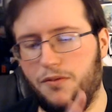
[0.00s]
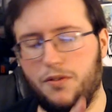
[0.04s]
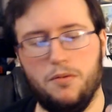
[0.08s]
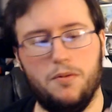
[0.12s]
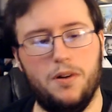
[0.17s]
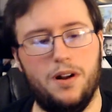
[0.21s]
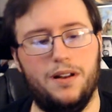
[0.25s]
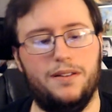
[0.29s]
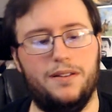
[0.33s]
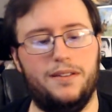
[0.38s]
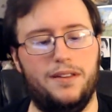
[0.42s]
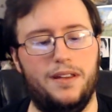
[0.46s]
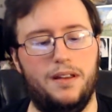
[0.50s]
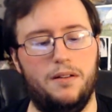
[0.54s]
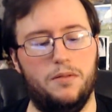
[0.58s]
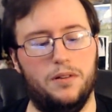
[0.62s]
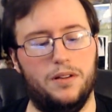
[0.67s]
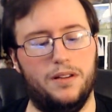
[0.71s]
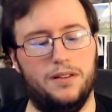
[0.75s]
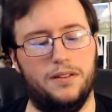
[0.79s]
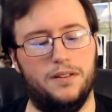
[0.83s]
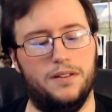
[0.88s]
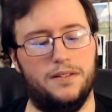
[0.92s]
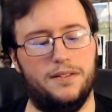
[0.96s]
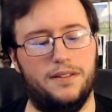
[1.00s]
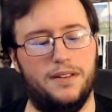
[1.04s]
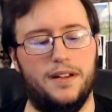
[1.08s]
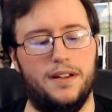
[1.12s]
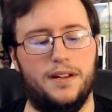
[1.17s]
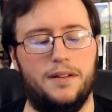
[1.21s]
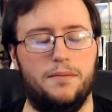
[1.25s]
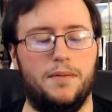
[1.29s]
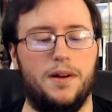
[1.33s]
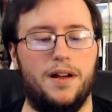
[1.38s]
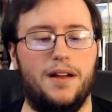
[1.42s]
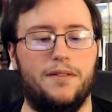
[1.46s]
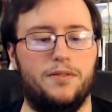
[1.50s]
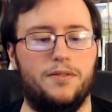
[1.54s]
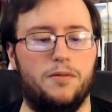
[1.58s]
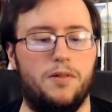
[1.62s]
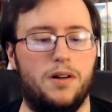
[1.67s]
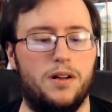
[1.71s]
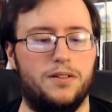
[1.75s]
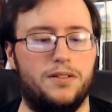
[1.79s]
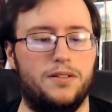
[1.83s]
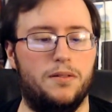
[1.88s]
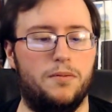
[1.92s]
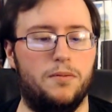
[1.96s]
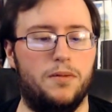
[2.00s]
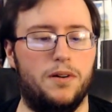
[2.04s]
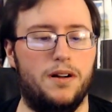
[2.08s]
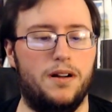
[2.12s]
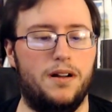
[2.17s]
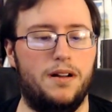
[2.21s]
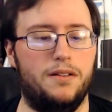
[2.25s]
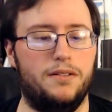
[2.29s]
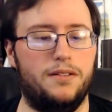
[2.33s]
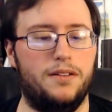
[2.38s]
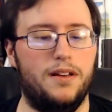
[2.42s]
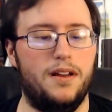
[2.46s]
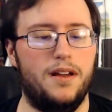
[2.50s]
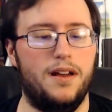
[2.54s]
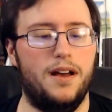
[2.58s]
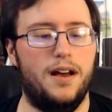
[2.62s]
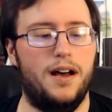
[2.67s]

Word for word: you want to see what this looks like, you might have to watch somewhere else.